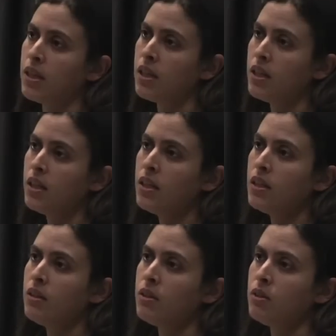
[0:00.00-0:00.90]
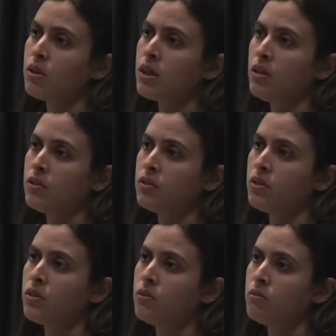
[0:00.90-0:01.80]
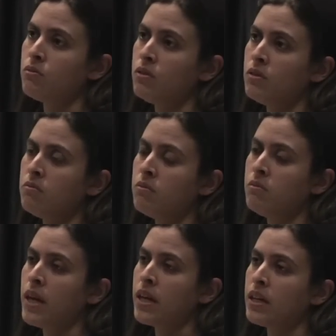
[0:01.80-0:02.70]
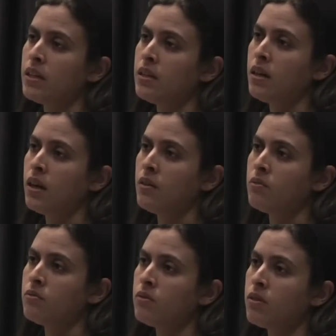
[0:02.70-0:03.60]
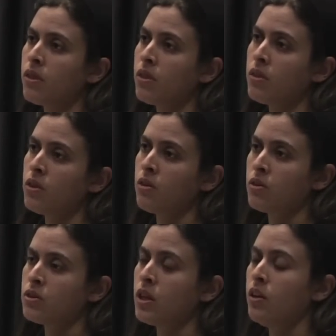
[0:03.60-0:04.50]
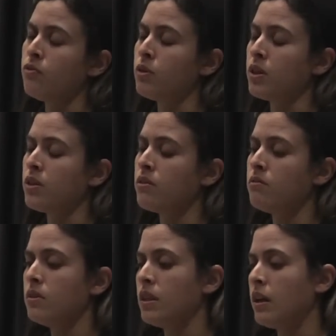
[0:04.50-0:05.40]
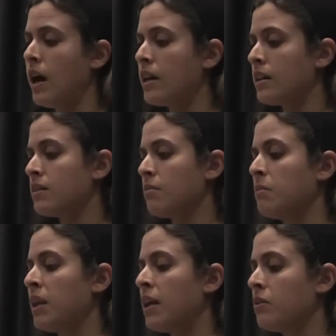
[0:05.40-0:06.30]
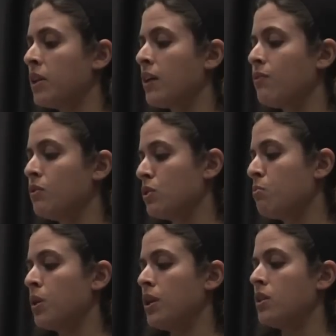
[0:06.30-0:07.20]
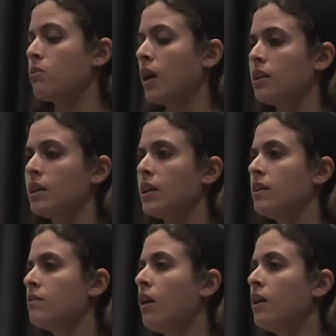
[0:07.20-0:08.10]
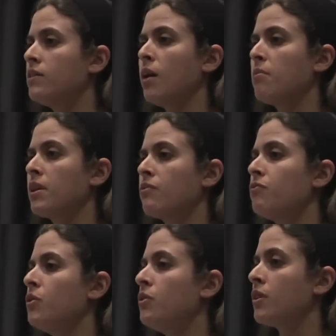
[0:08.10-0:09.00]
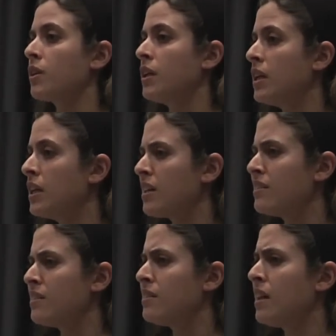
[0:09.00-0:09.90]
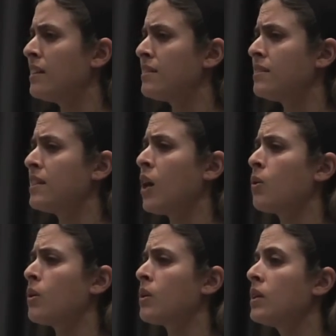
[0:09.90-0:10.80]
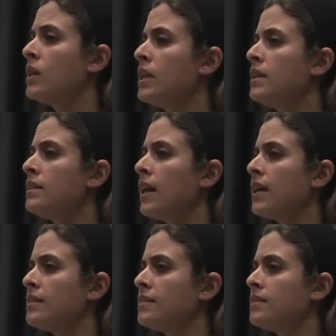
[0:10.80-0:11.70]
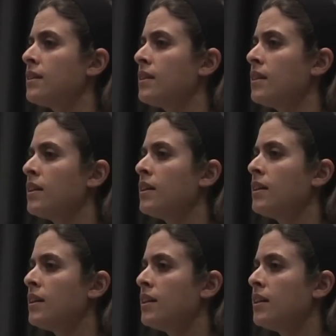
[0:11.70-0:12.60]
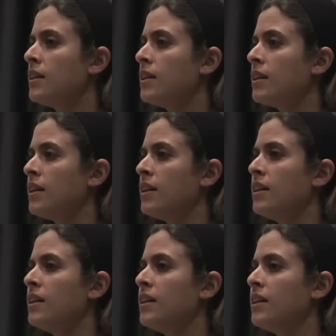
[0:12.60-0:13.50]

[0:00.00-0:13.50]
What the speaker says: but you can also make it yourself with adding something. But I don't think if you just put it directly on top of their food, they're going to eat it because it has a sour taste. Yeah.